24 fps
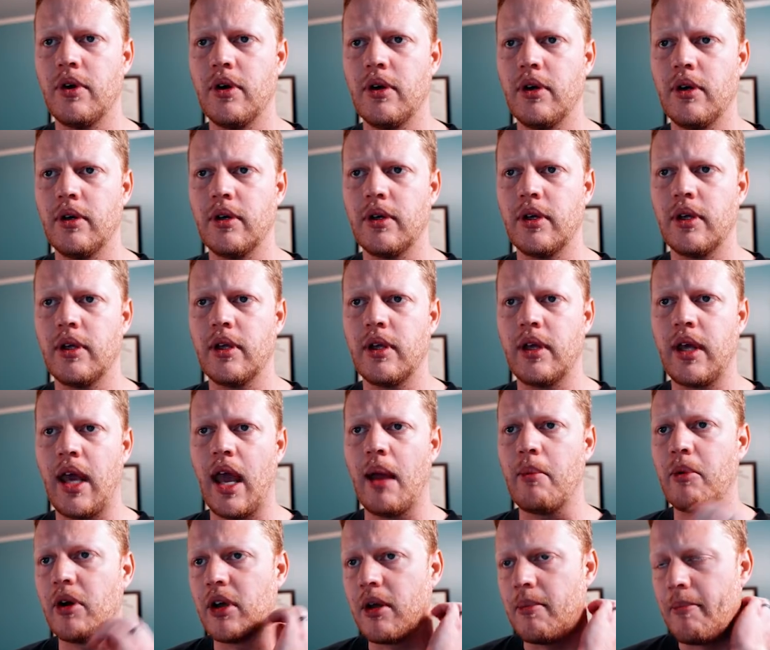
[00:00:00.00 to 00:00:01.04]
the
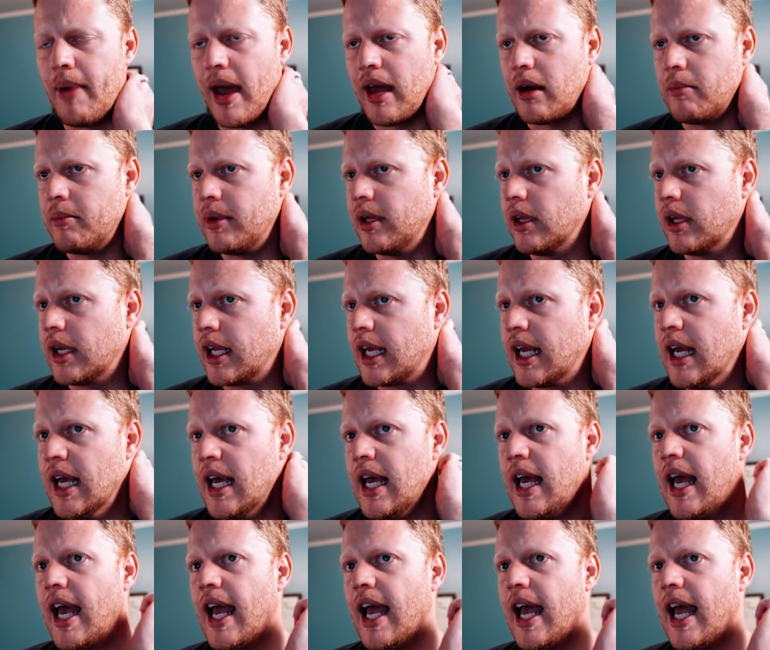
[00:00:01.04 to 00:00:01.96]
camera compatibility,